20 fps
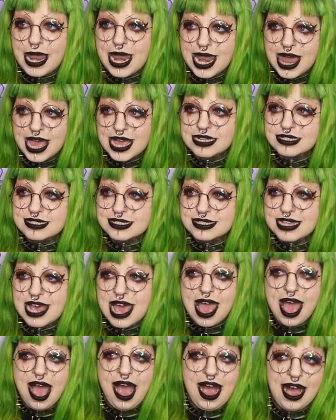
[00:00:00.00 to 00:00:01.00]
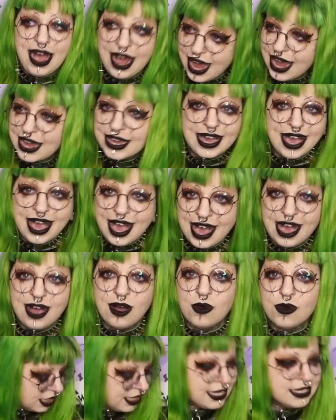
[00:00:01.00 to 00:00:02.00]
Let's hang
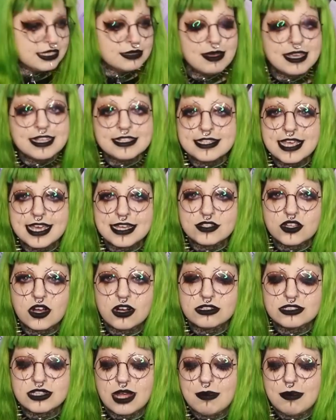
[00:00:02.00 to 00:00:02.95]
out. Let's make TikToks.